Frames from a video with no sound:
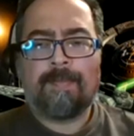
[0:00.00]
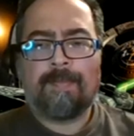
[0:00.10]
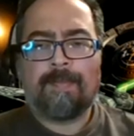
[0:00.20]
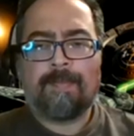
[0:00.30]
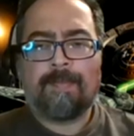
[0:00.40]

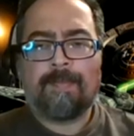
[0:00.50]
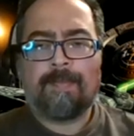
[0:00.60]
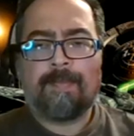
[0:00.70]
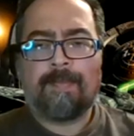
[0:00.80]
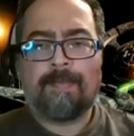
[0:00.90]

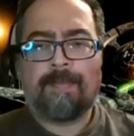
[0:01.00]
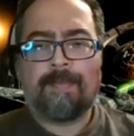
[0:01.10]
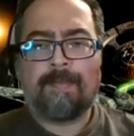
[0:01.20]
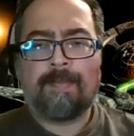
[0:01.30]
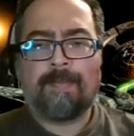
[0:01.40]

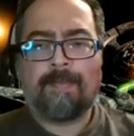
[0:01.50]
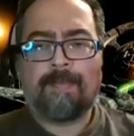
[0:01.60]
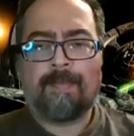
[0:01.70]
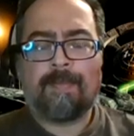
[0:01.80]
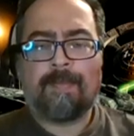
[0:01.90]

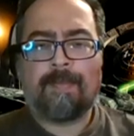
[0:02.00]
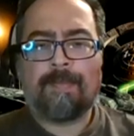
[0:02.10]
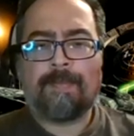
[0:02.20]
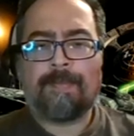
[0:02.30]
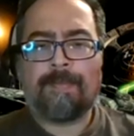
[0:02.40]

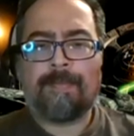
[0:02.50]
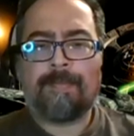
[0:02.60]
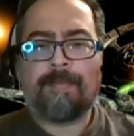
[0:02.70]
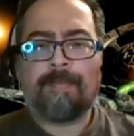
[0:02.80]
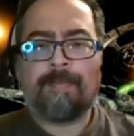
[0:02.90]

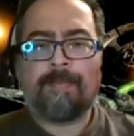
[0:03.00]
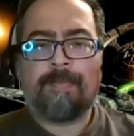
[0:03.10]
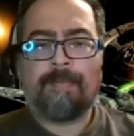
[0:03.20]
(not speaking)